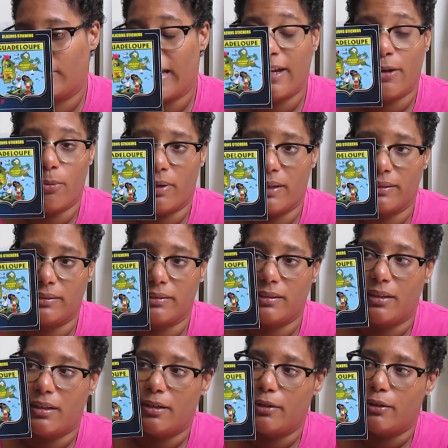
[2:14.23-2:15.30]
Taiwan.
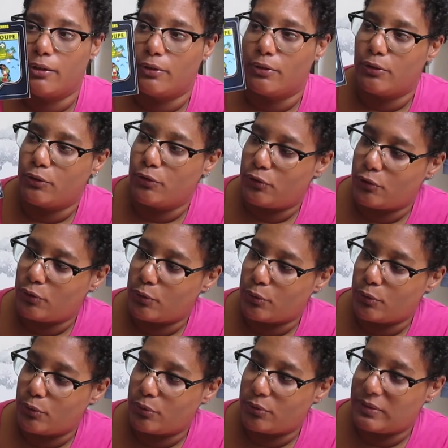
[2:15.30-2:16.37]

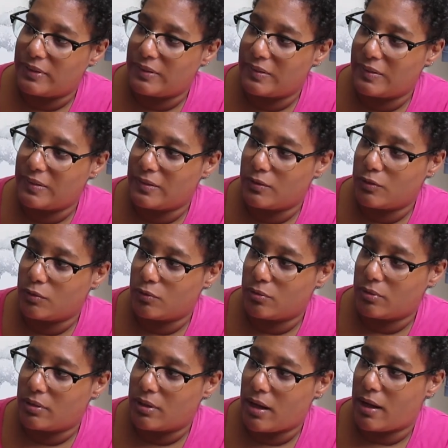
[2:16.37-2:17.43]
So this is
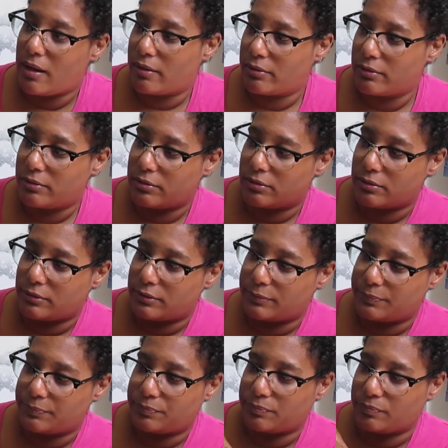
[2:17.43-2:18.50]
a card,
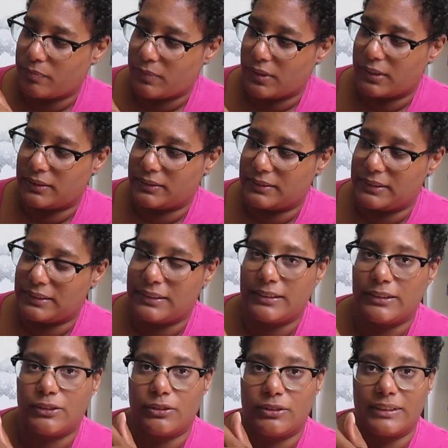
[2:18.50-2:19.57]
this
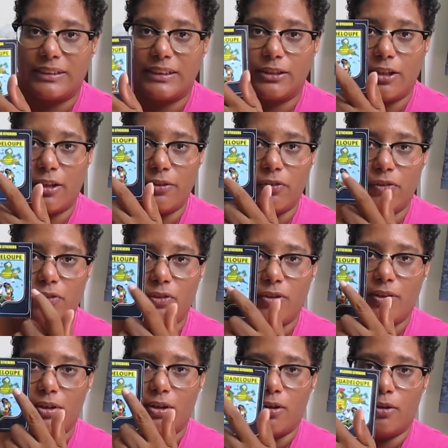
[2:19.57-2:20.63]
is the stickers
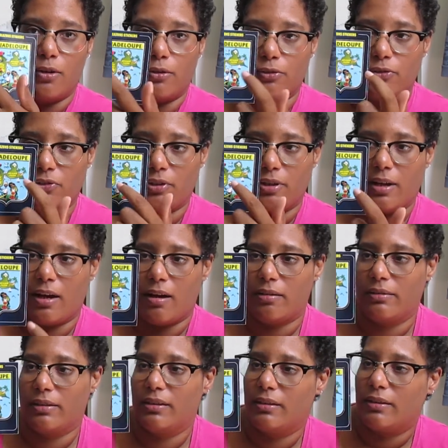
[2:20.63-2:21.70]
on the
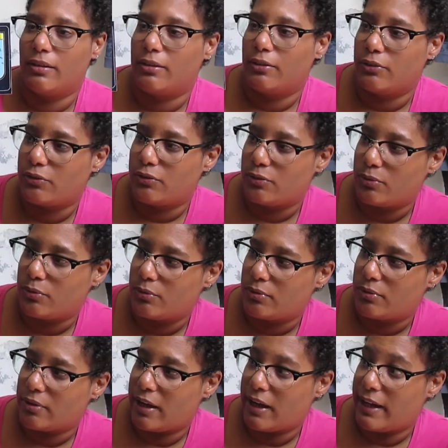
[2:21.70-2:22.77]
card.
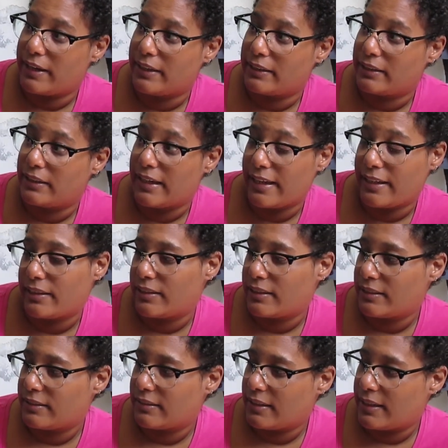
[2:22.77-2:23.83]
So I like
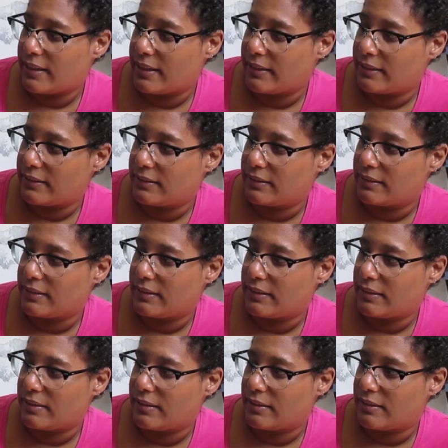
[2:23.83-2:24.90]
it, and
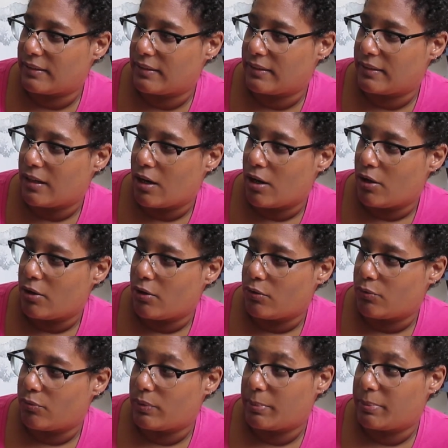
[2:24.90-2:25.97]
it
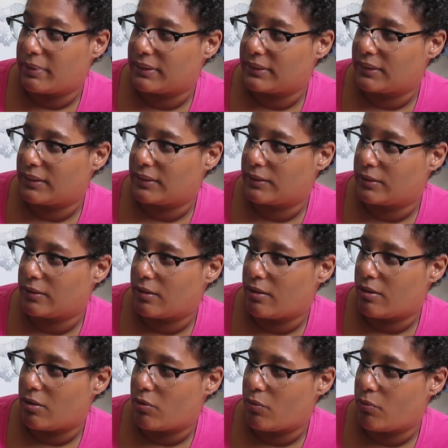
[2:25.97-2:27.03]
represents
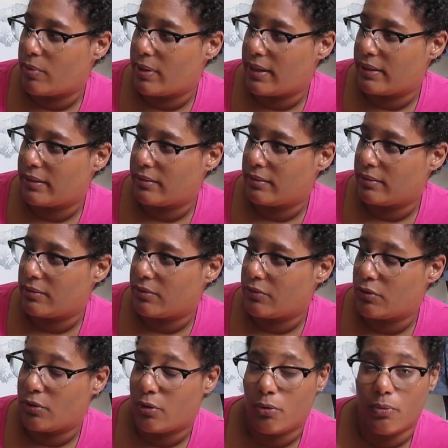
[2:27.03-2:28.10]
well
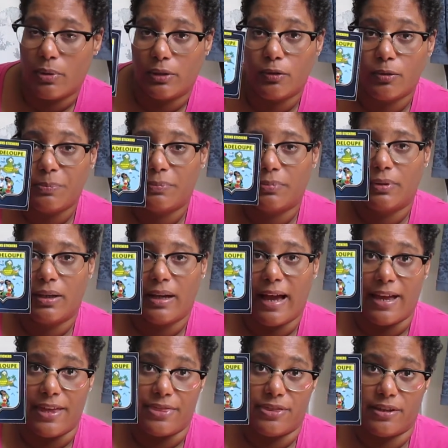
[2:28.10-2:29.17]
the Guadeloupe,
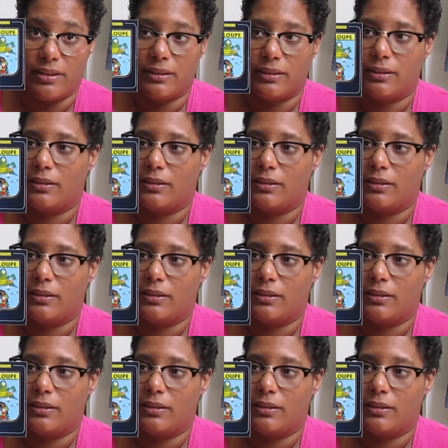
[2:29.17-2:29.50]
I think.